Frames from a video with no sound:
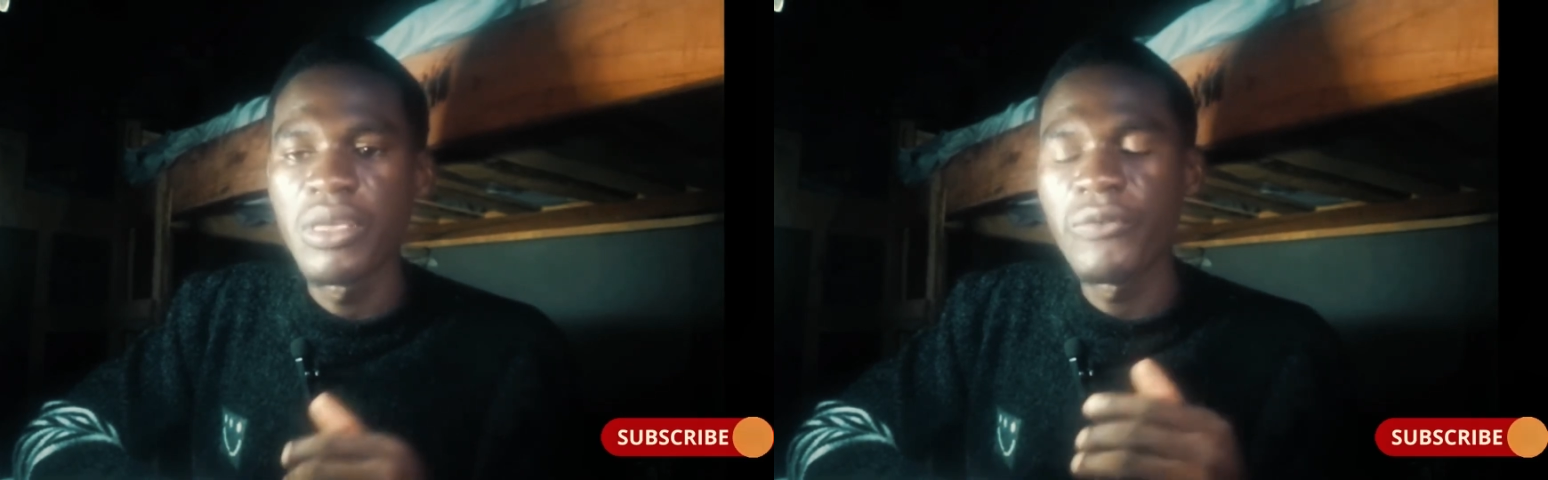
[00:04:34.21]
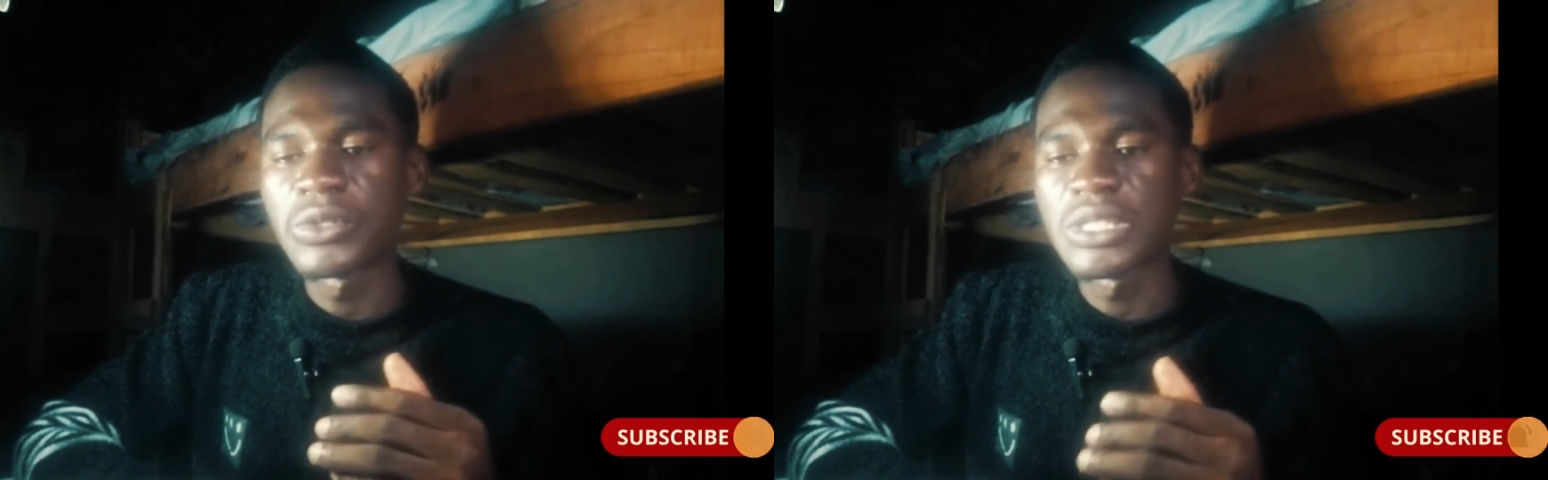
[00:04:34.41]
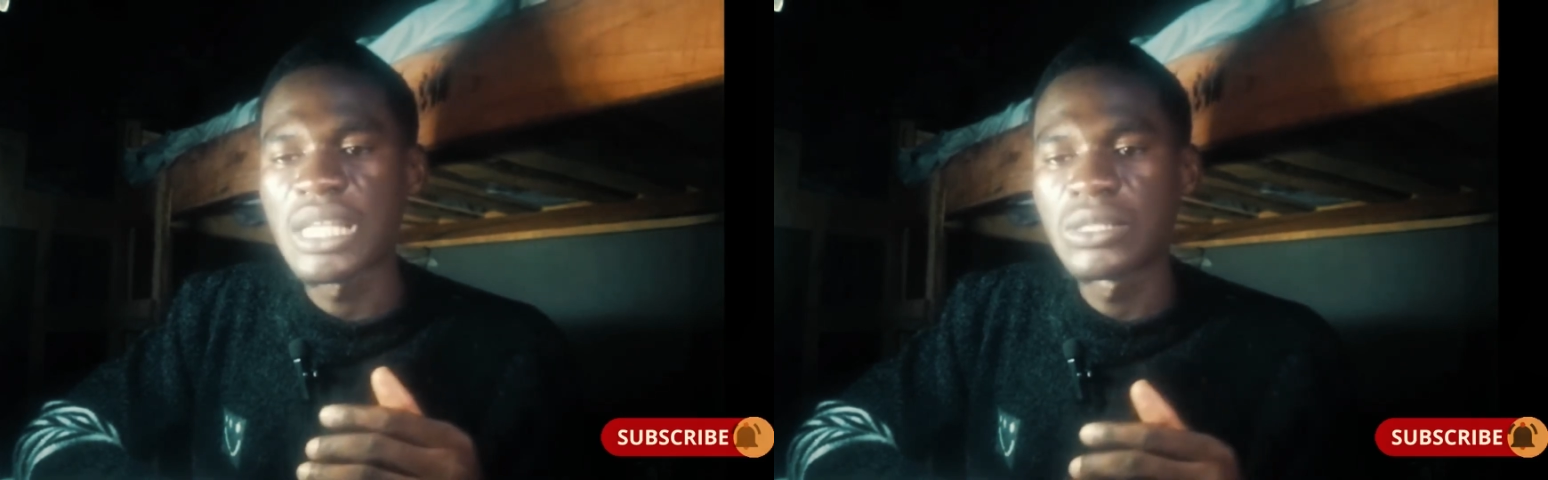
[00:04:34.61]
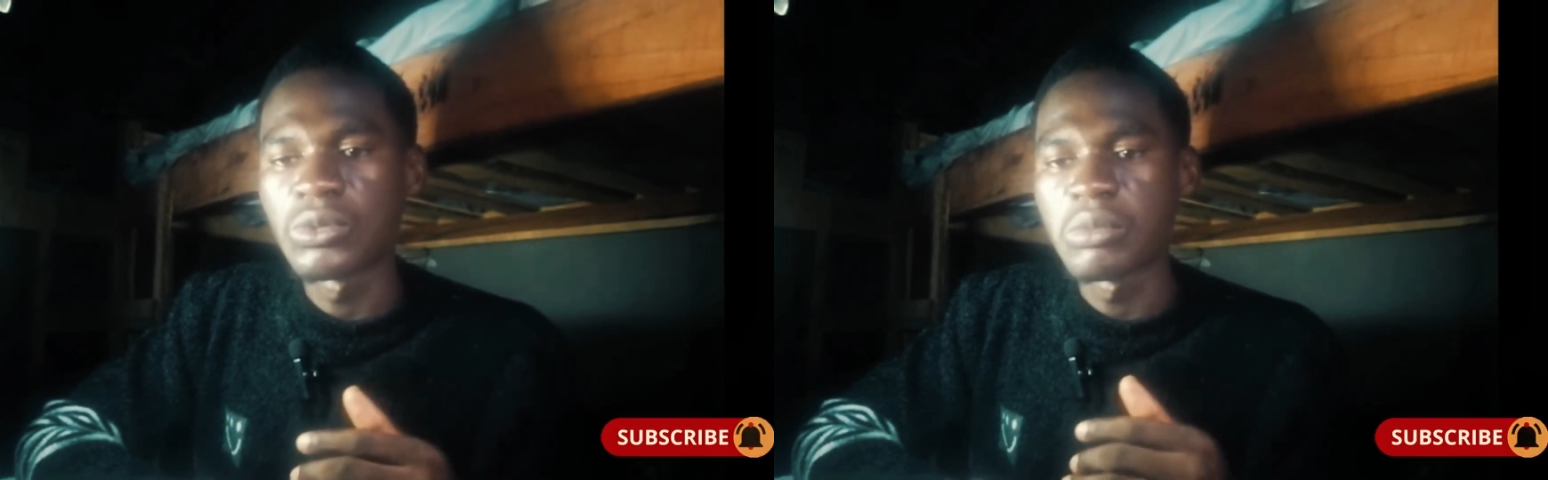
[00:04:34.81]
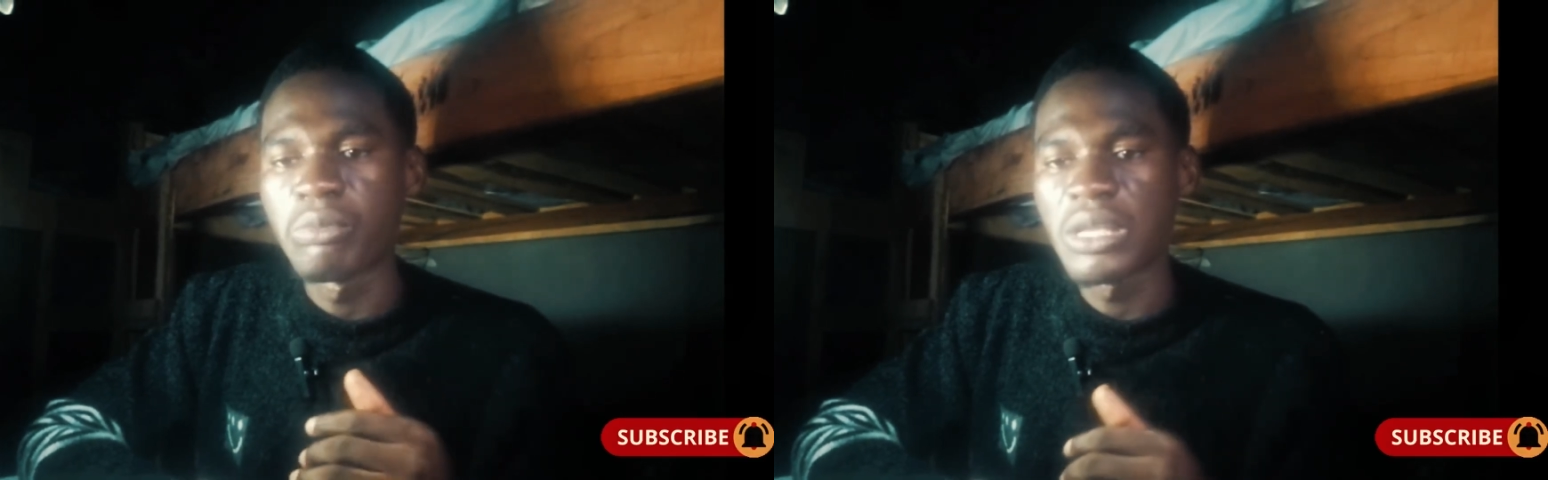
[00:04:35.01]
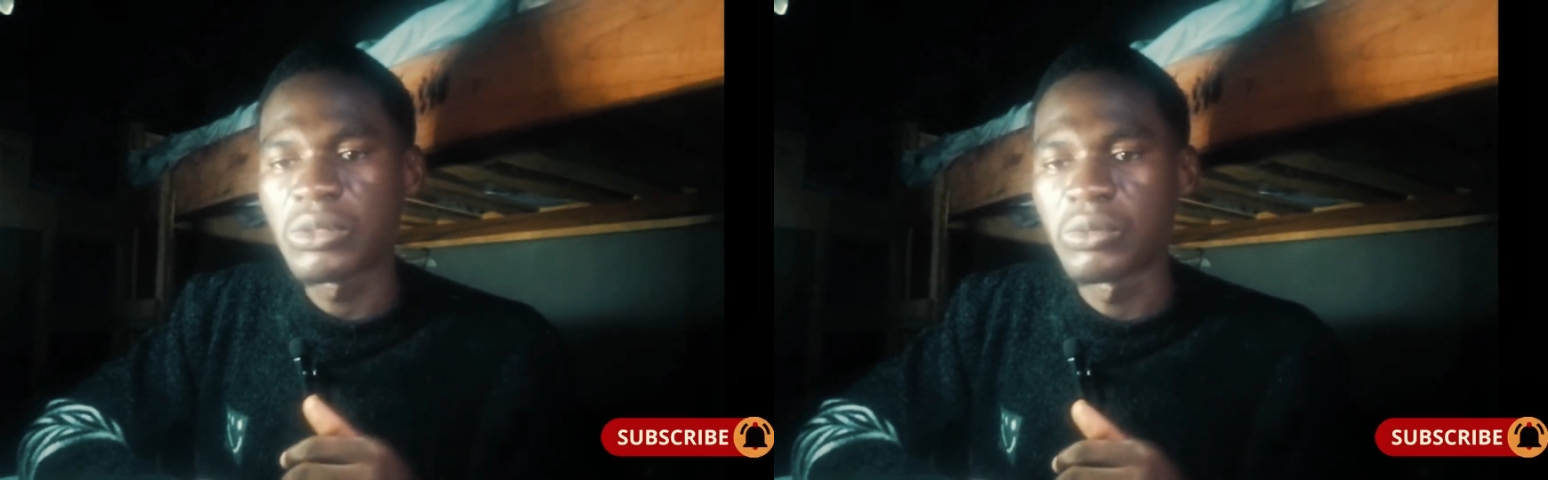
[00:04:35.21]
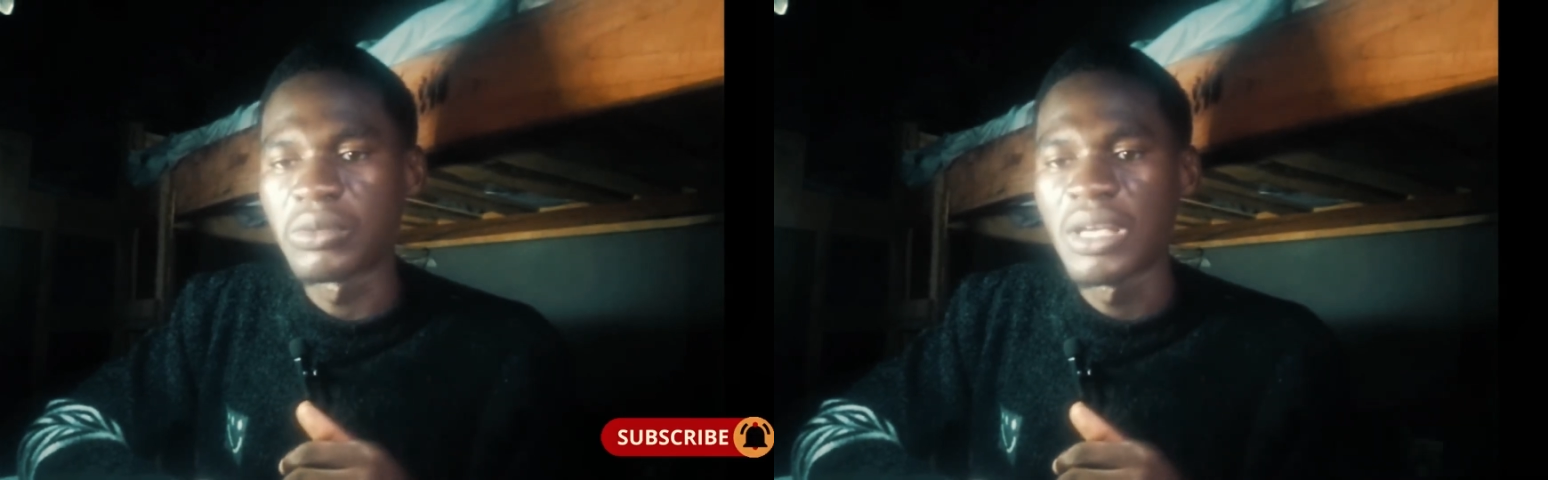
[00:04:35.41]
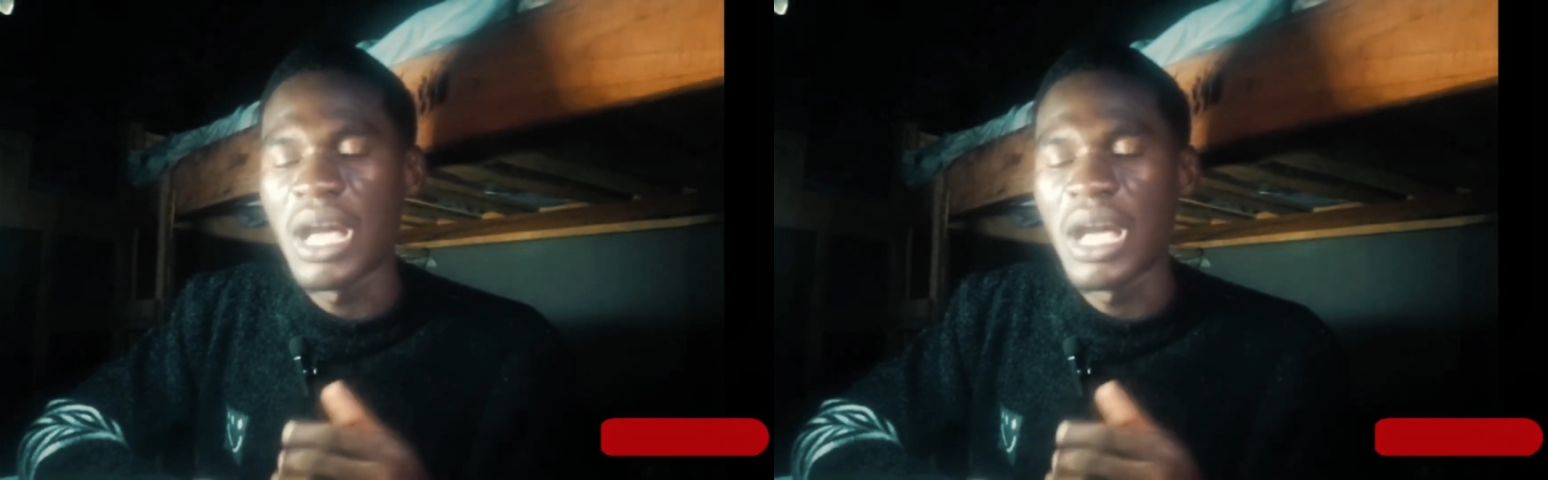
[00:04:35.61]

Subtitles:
if you start with Python.